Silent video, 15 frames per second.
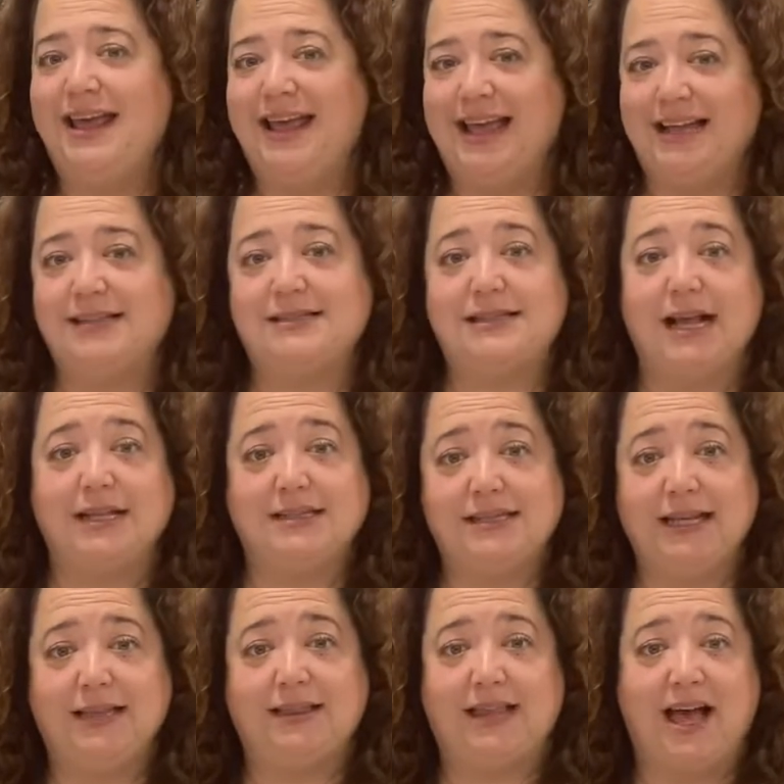It's
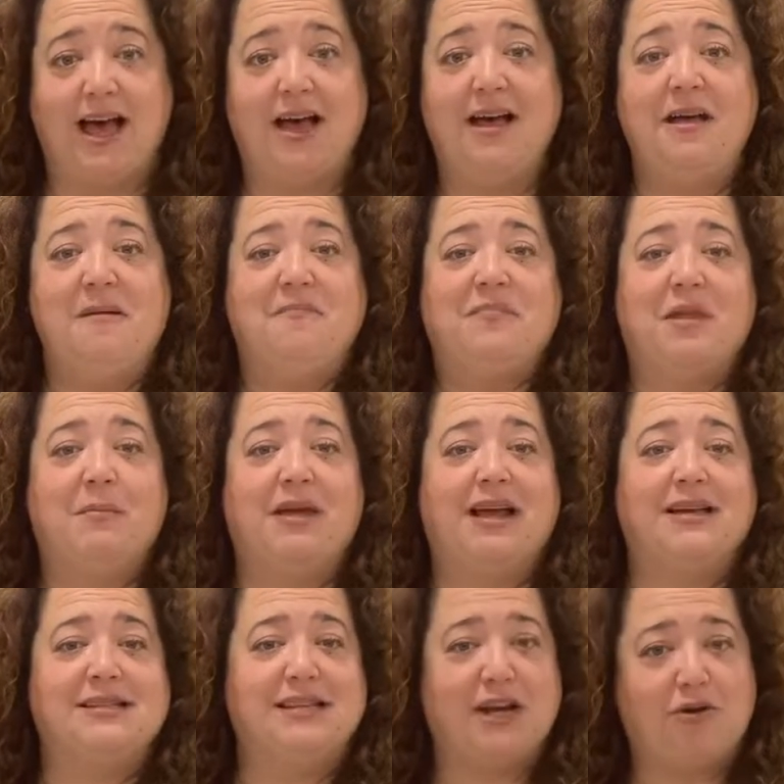salsita,
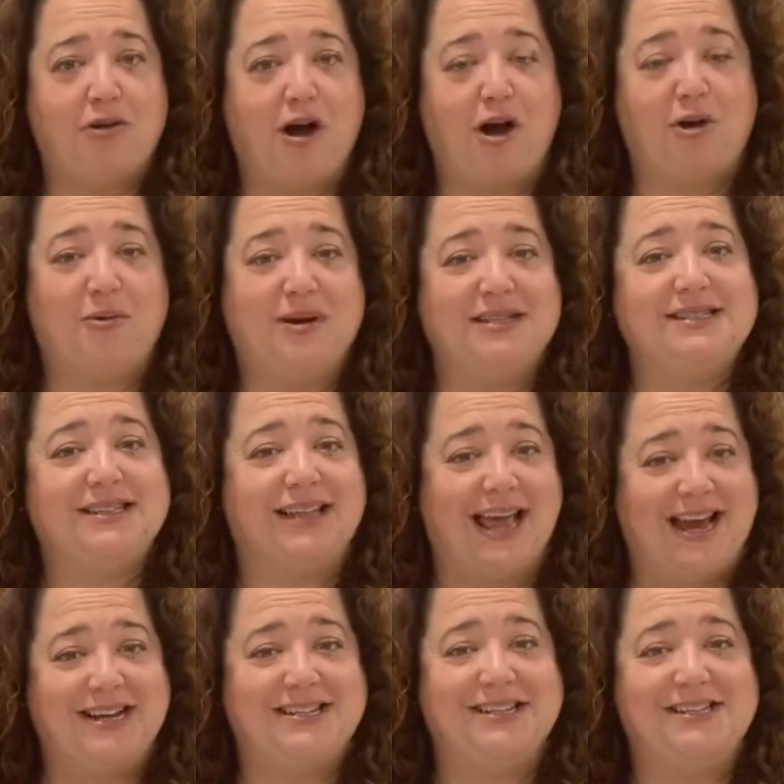because Nicaraguans
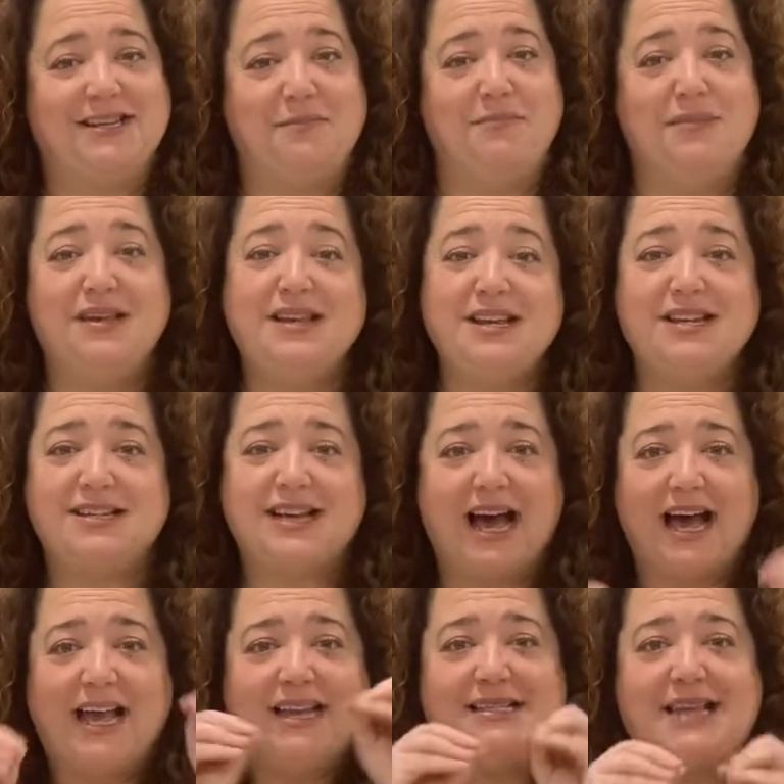like to
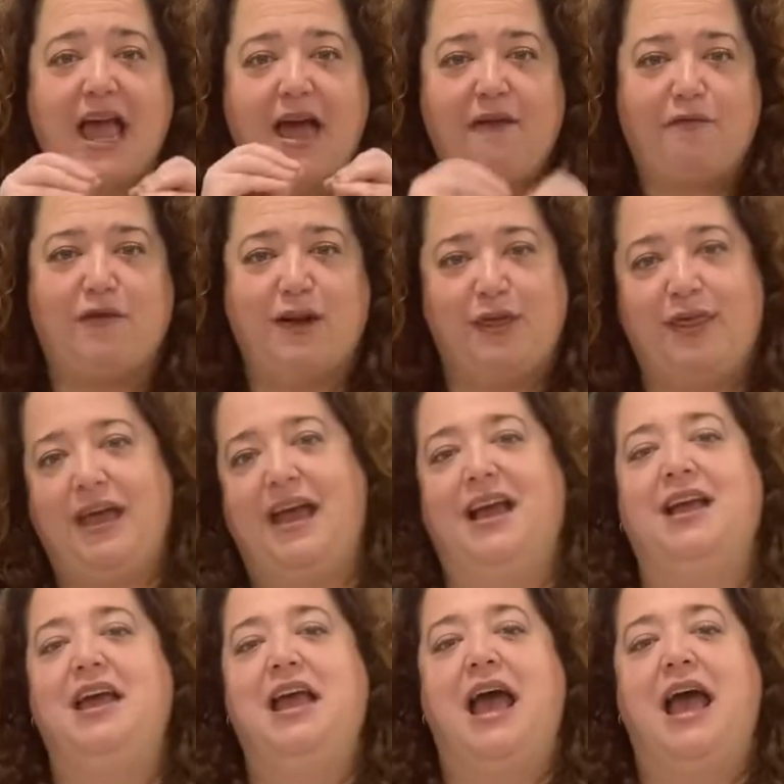diminutize everything.